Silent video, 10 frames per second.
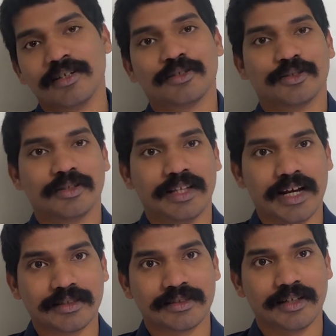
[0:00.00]
So
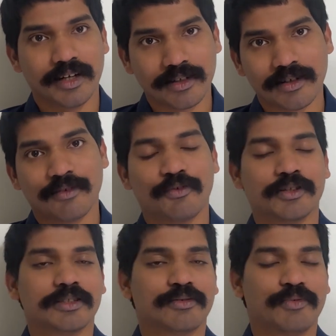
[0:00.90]
that's it for
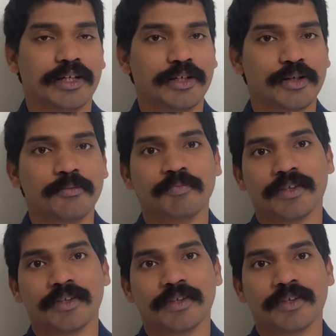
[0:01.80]
this video.